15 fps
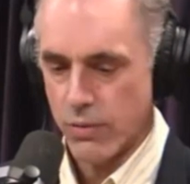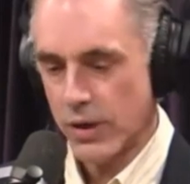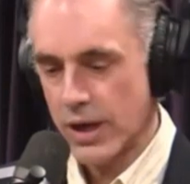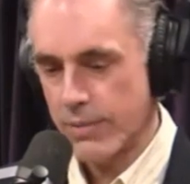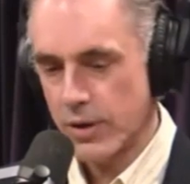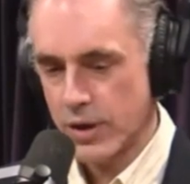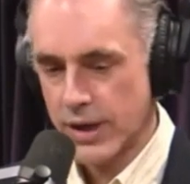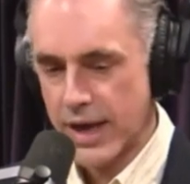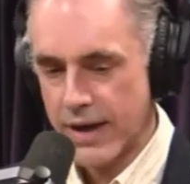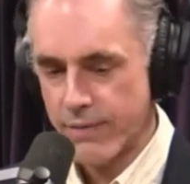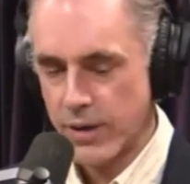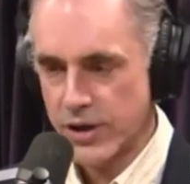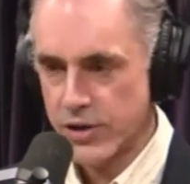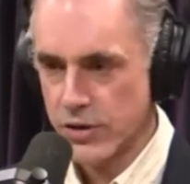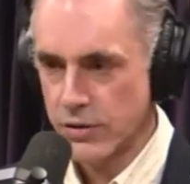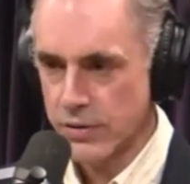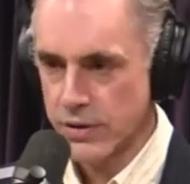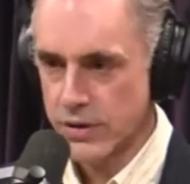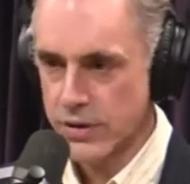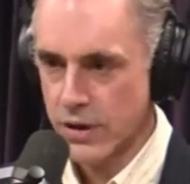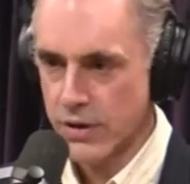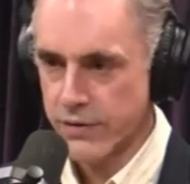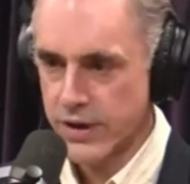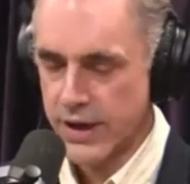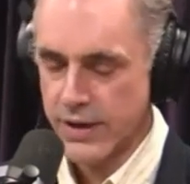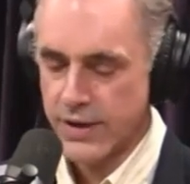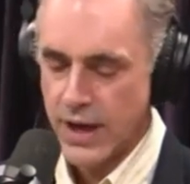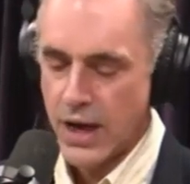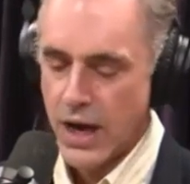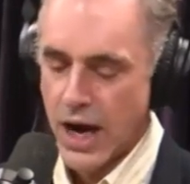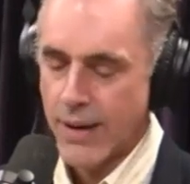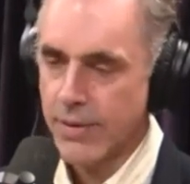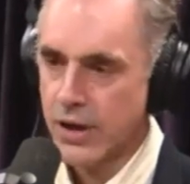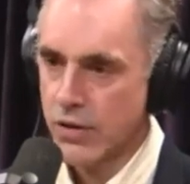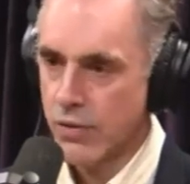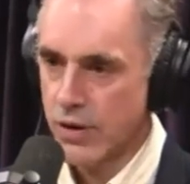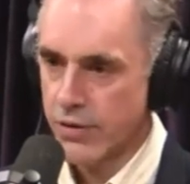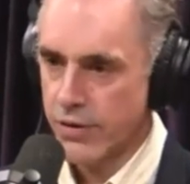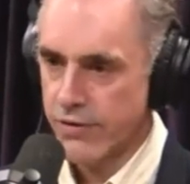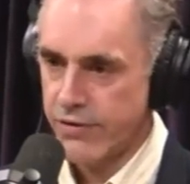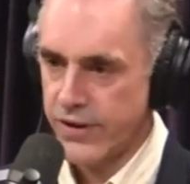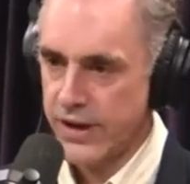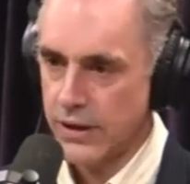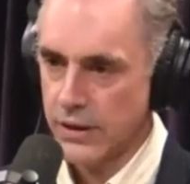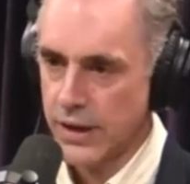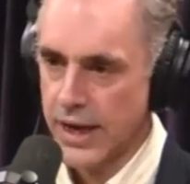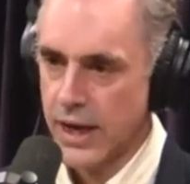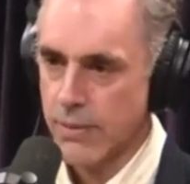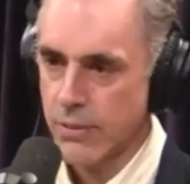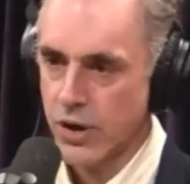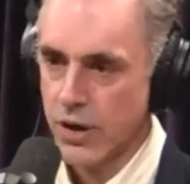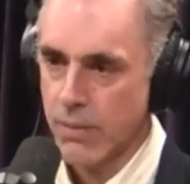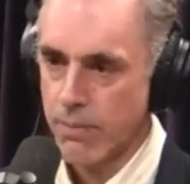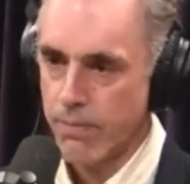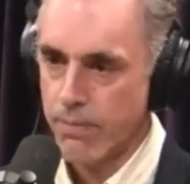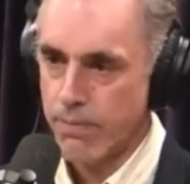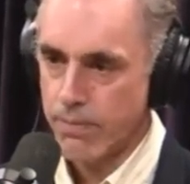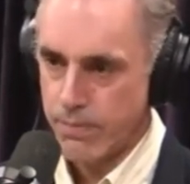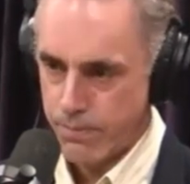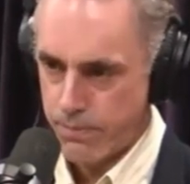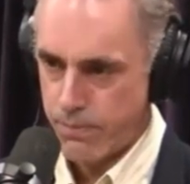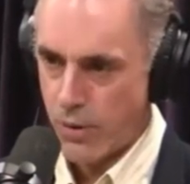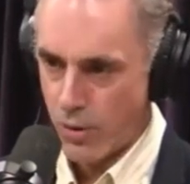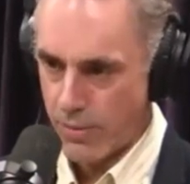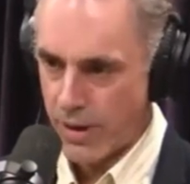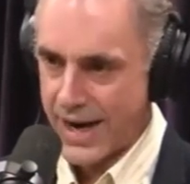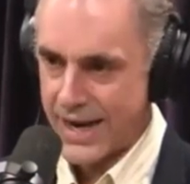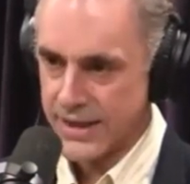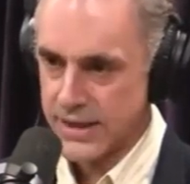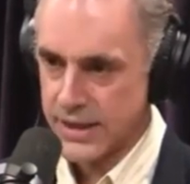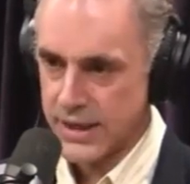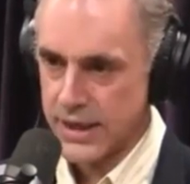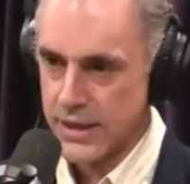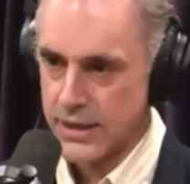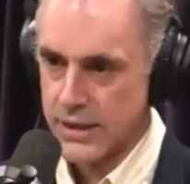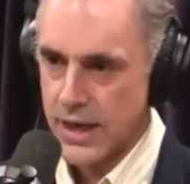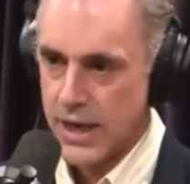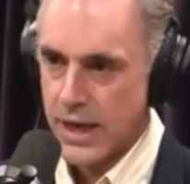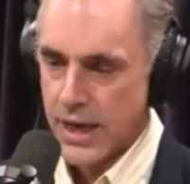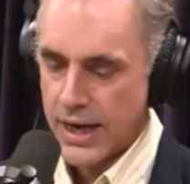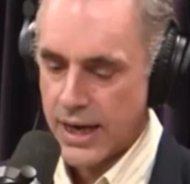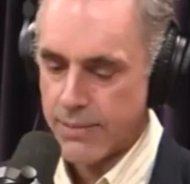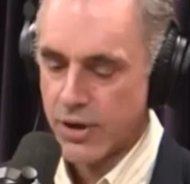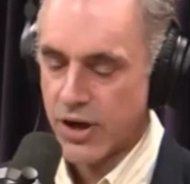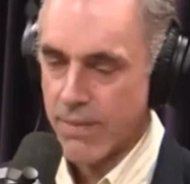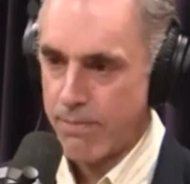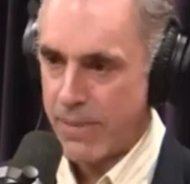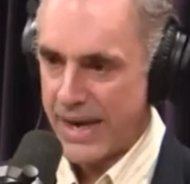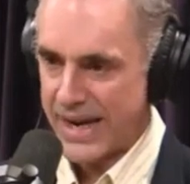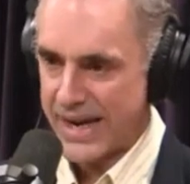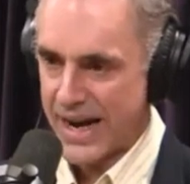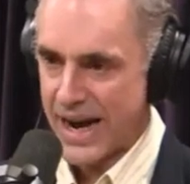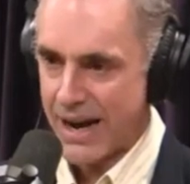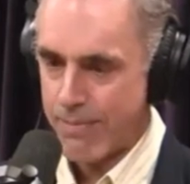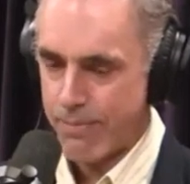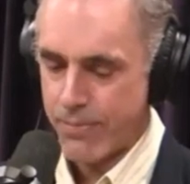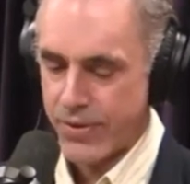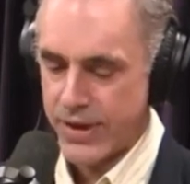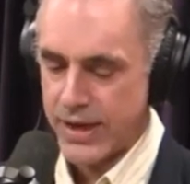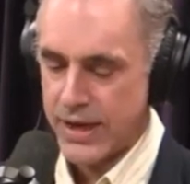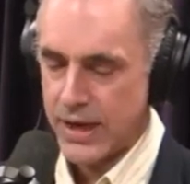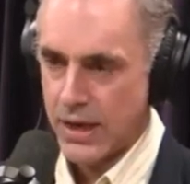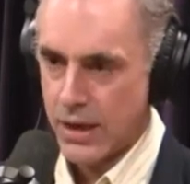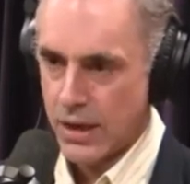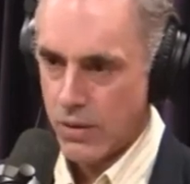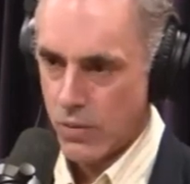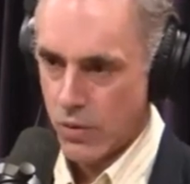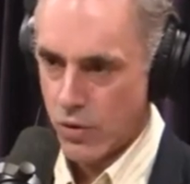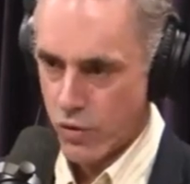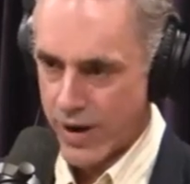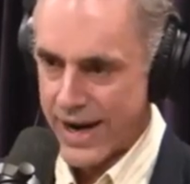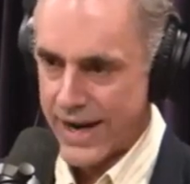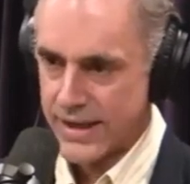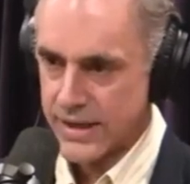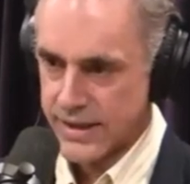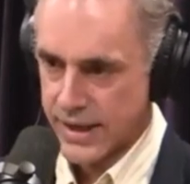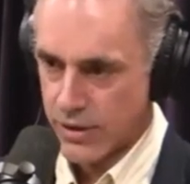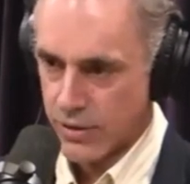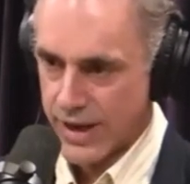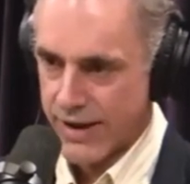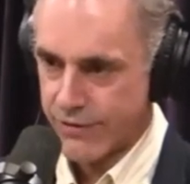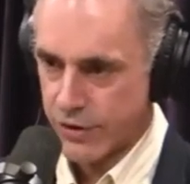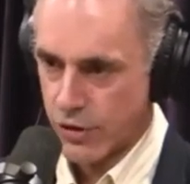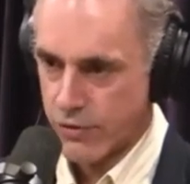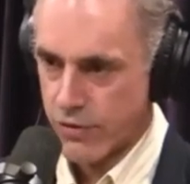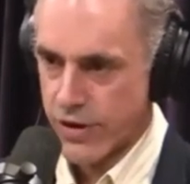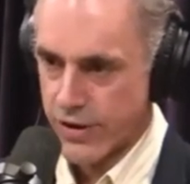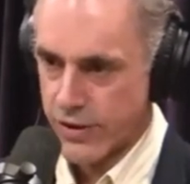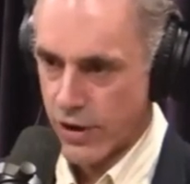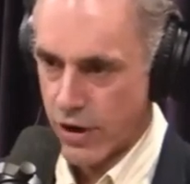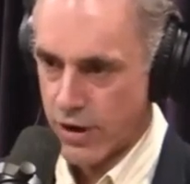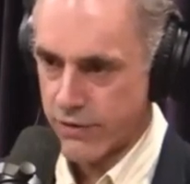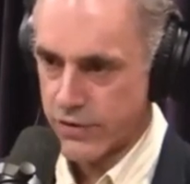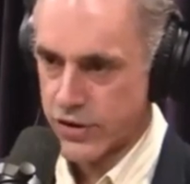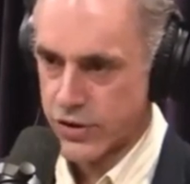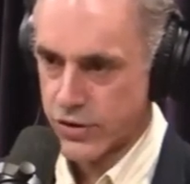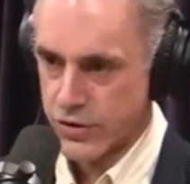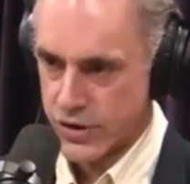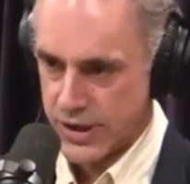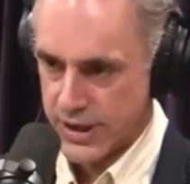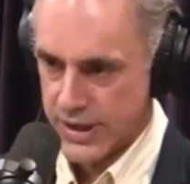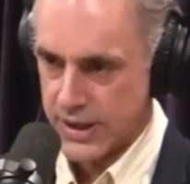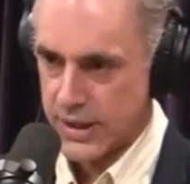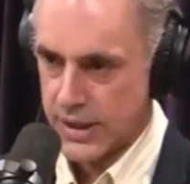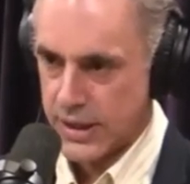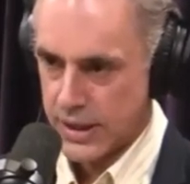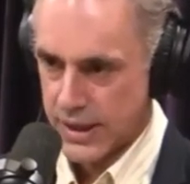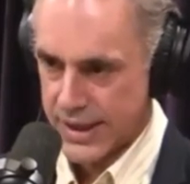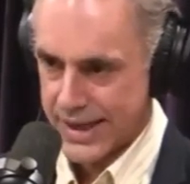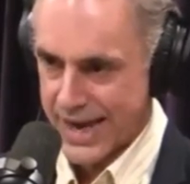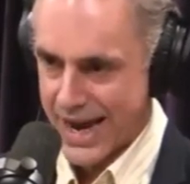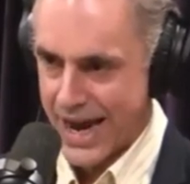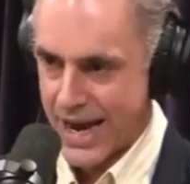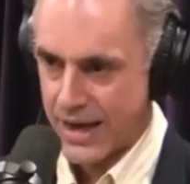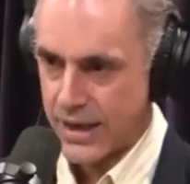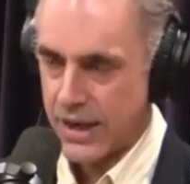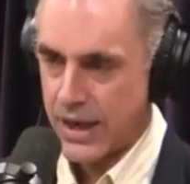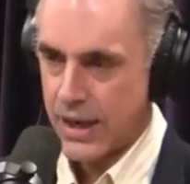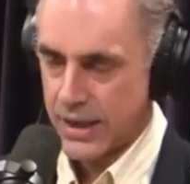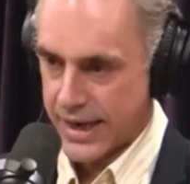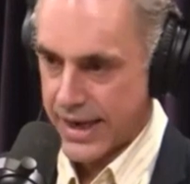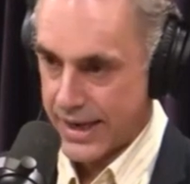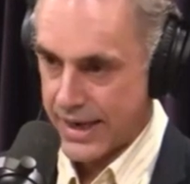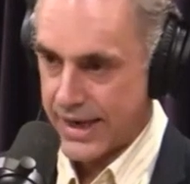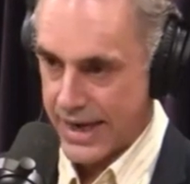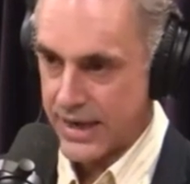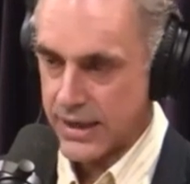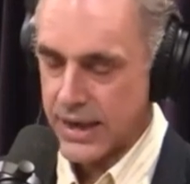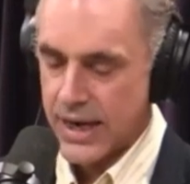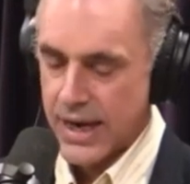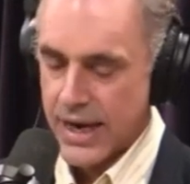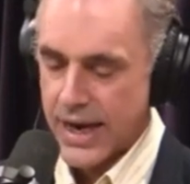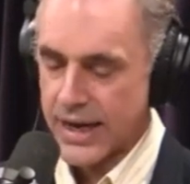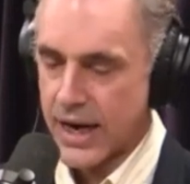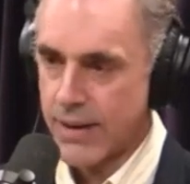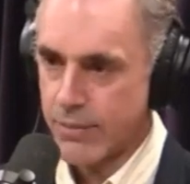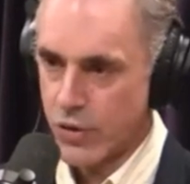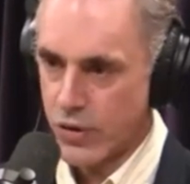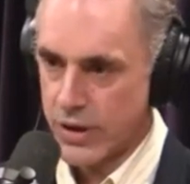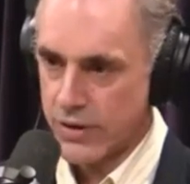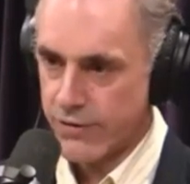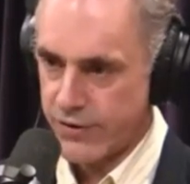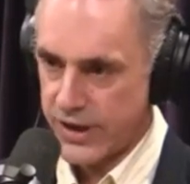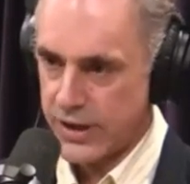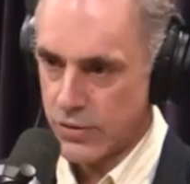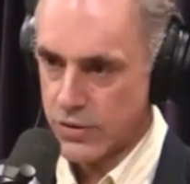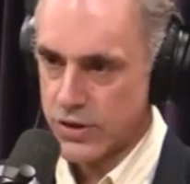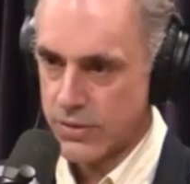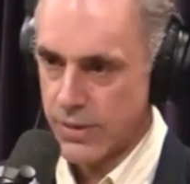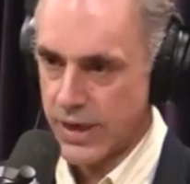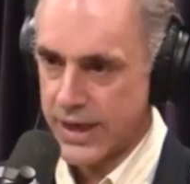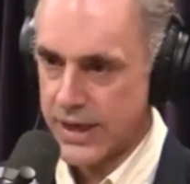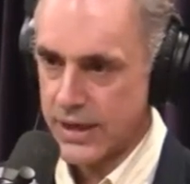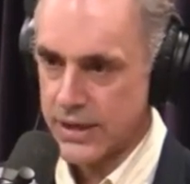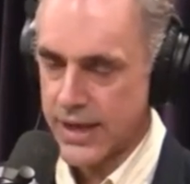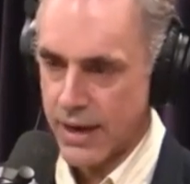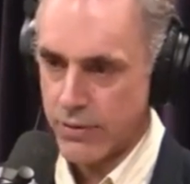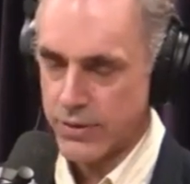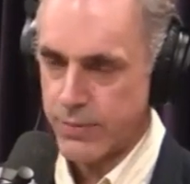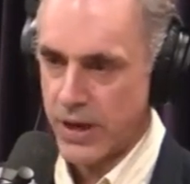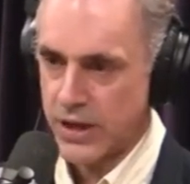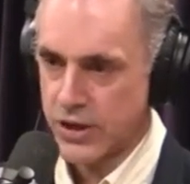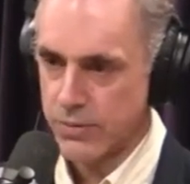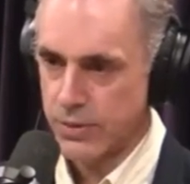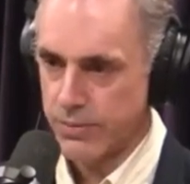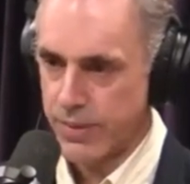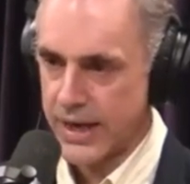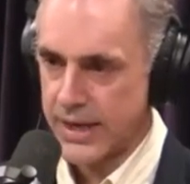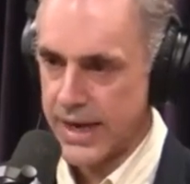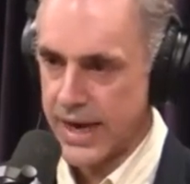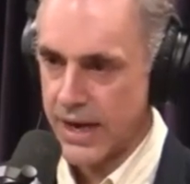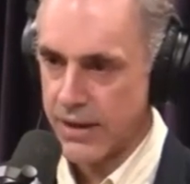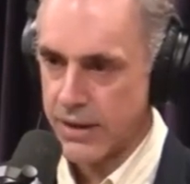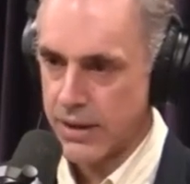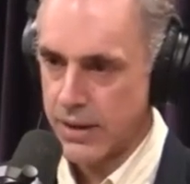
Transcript: I'm not going to have my children starve to death. I'm going to go out in the field, and I'm going to, on my hands and knees, and I'm going to pick up the grains that are left over that the harvesters didn't get, and I'm going to feed those to my kids. That was punishable by death.